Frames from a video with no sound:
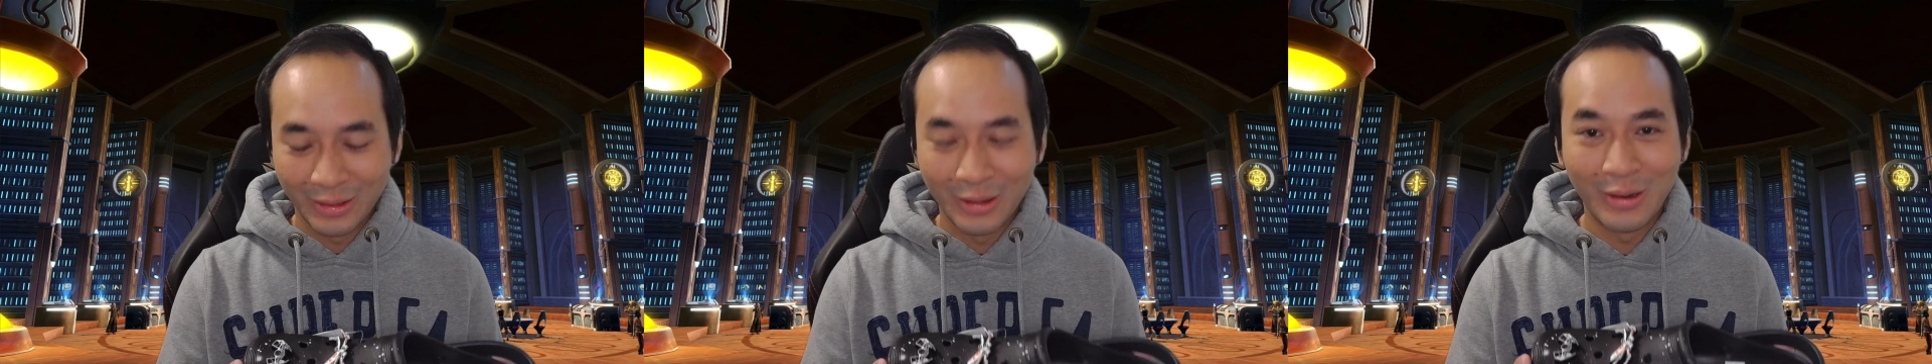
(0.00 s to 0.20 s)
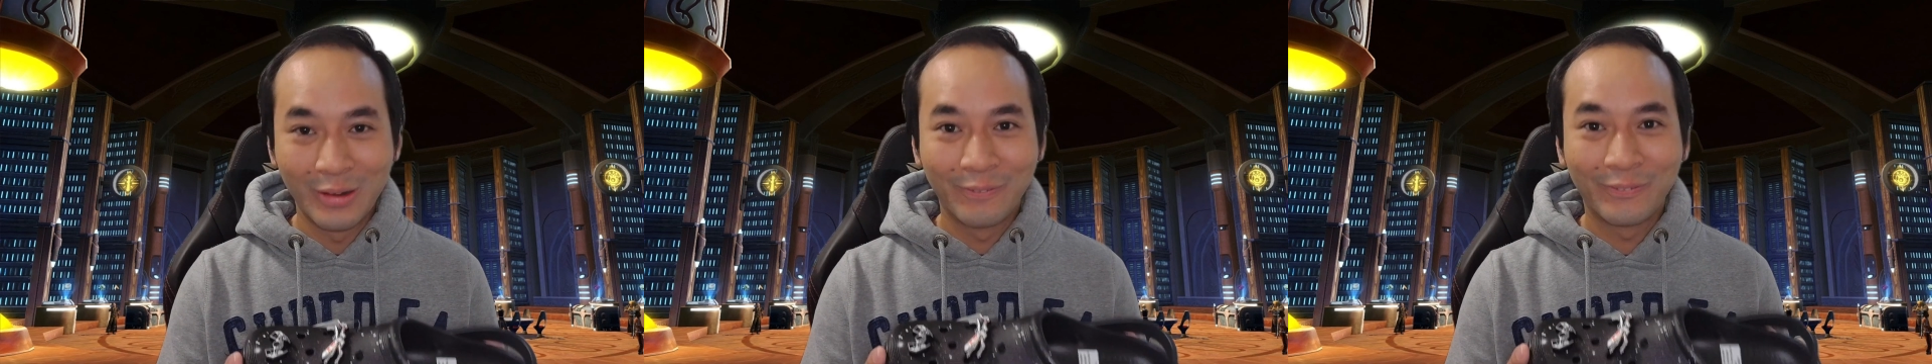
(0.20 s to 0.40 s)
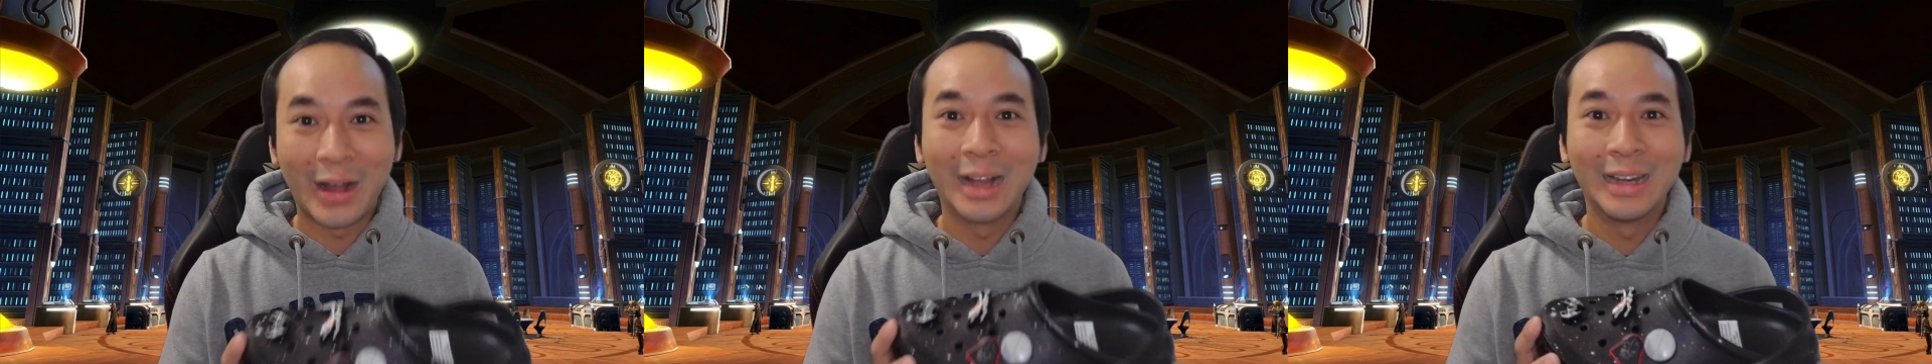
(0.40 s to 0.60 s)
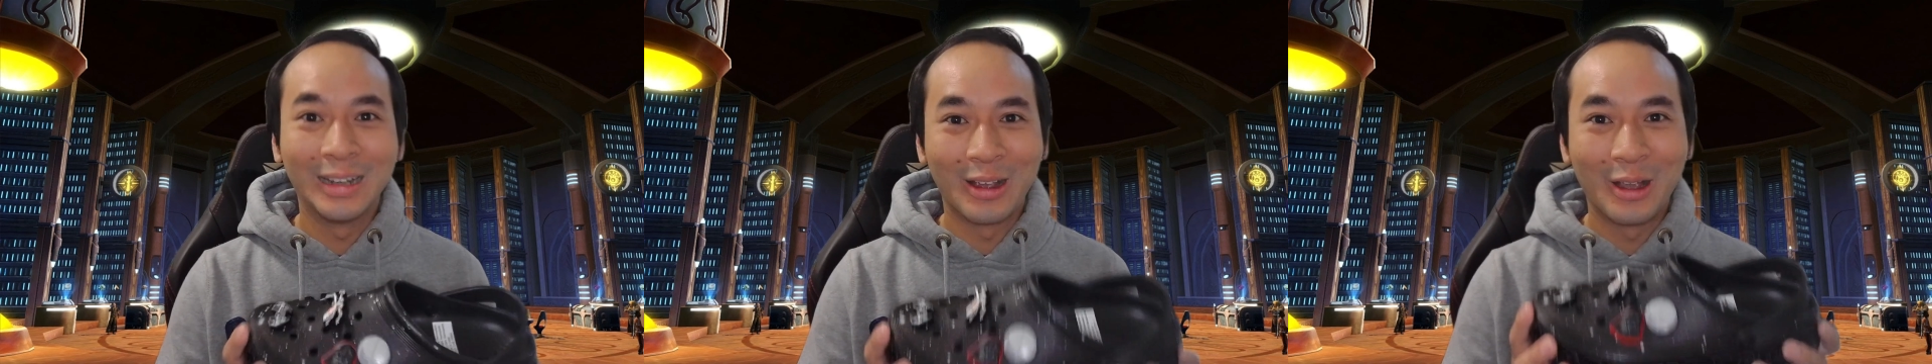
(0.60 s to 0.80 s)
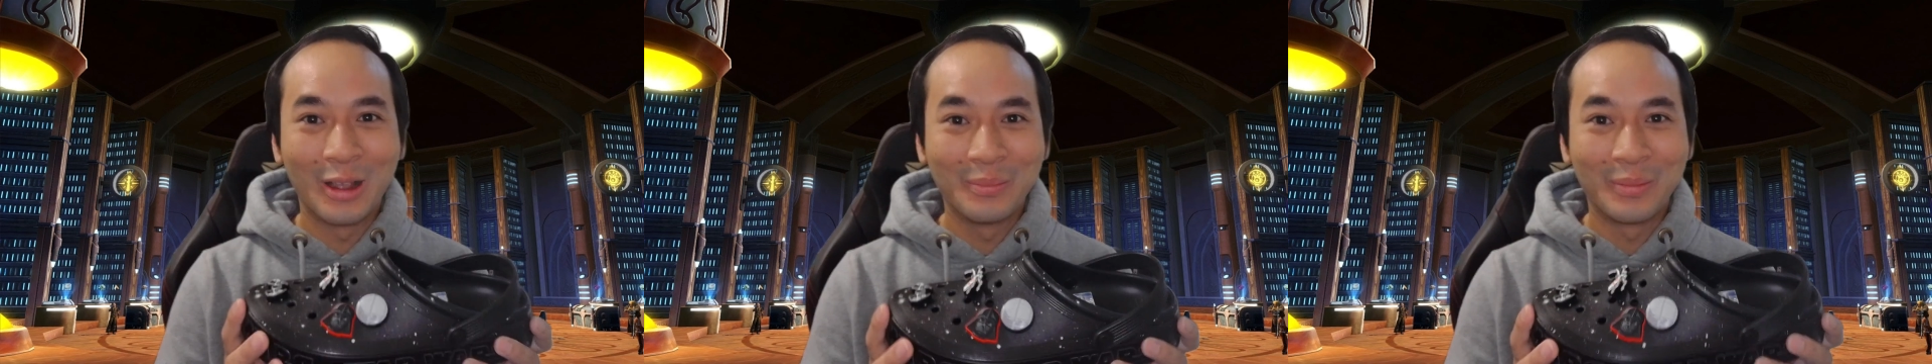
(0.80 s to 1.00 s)
to finally
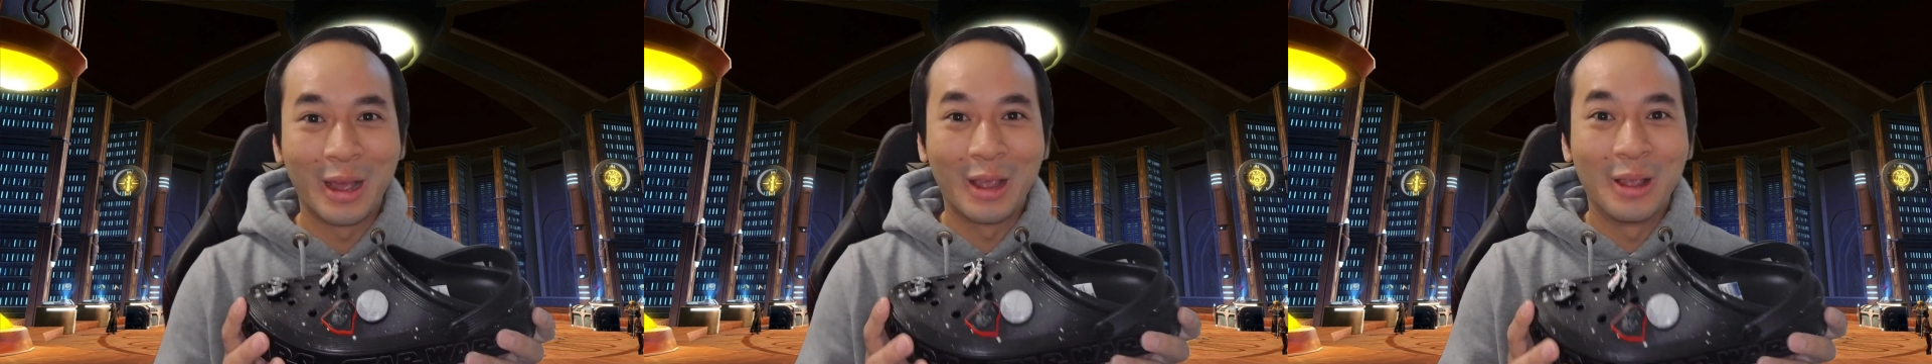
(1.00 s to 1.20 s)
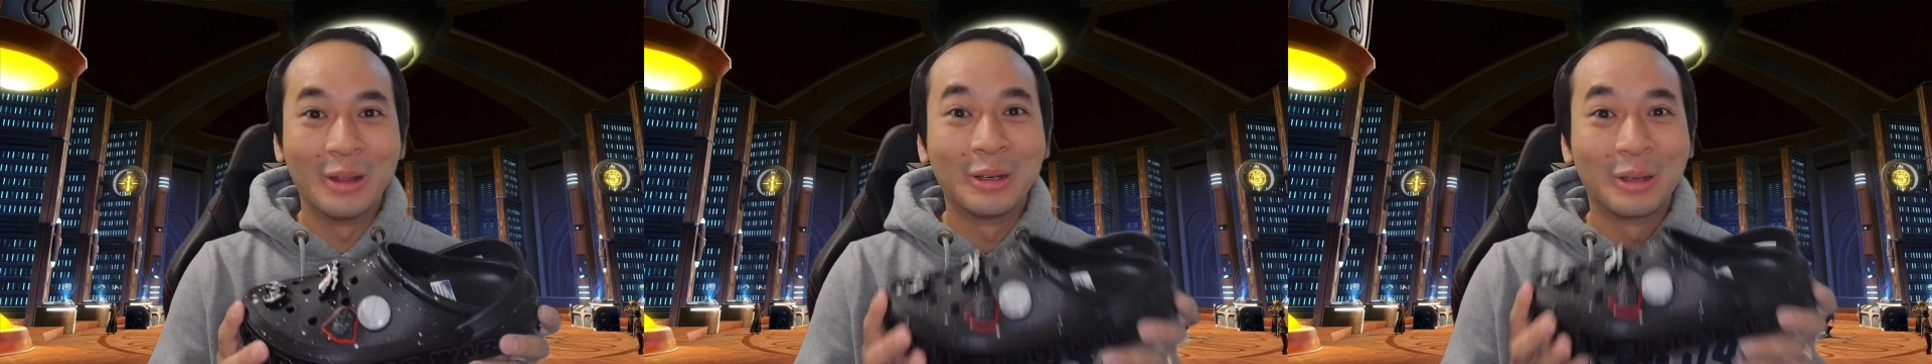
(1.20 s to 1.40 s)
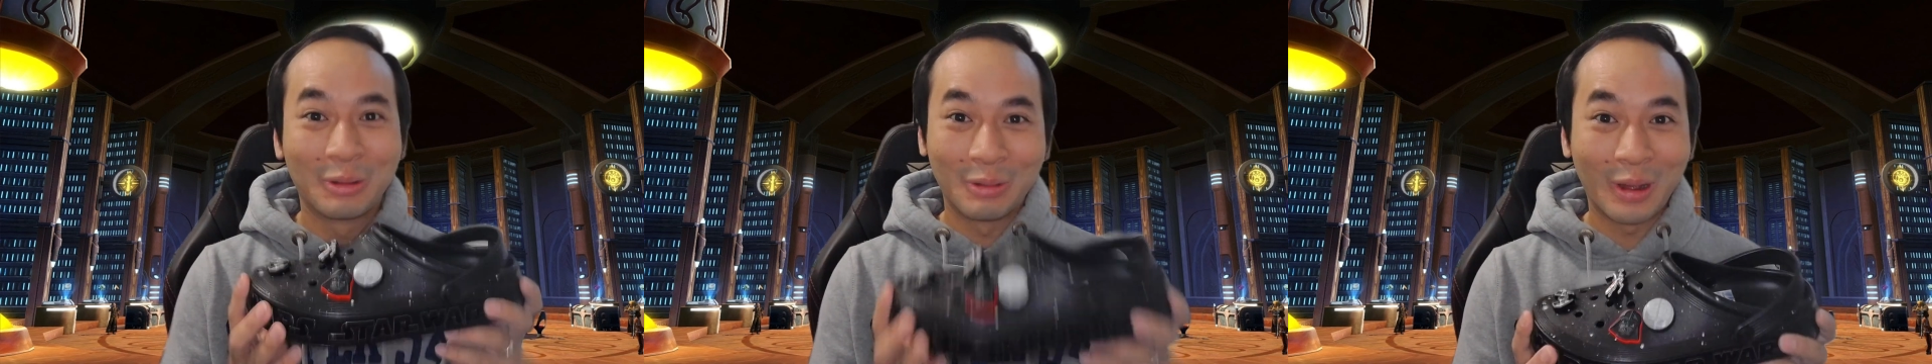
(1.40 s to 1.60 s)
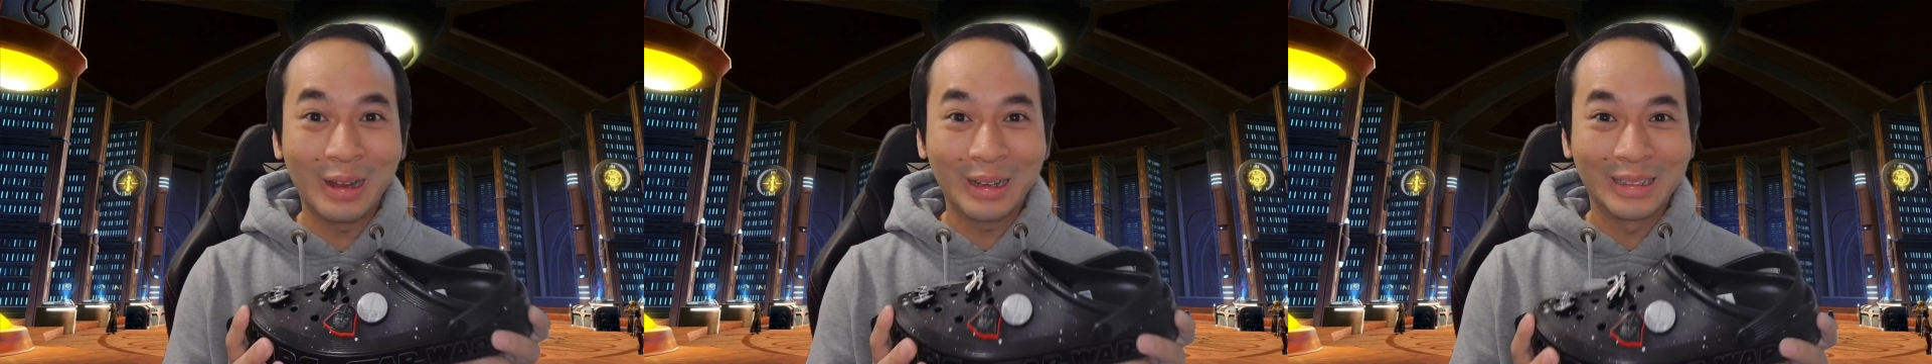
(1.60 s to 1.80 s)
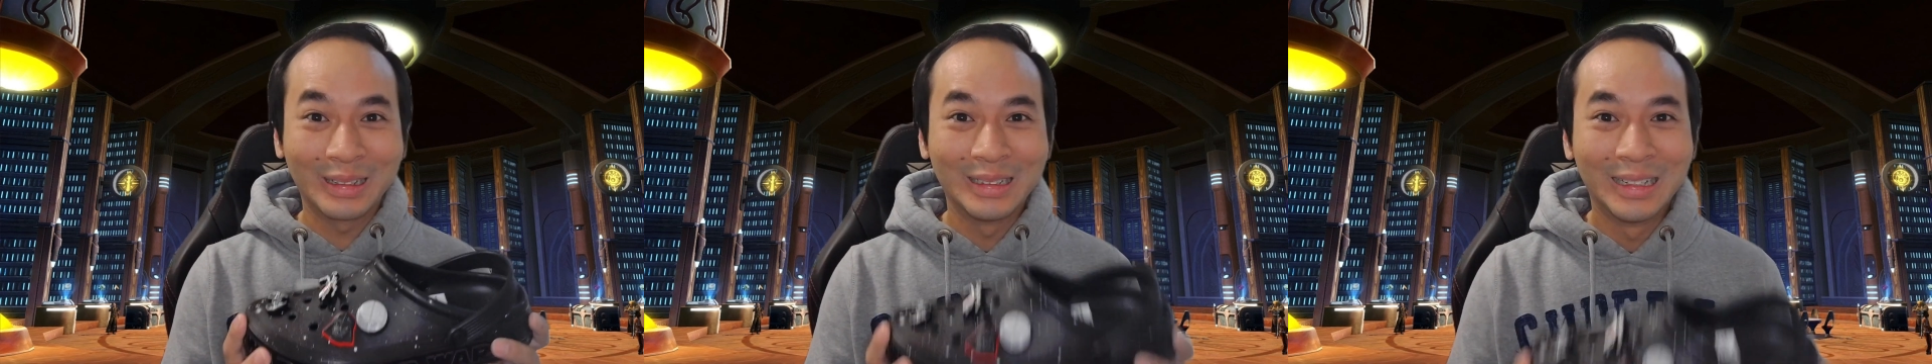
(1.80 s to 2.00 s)
own my own
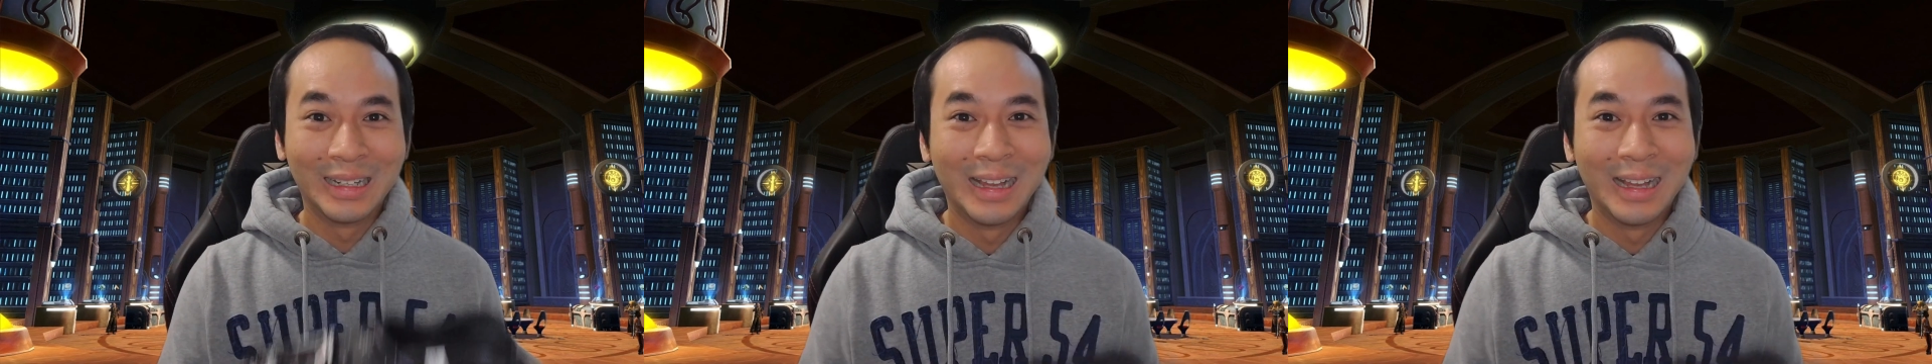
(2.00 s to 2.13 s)
CROCS.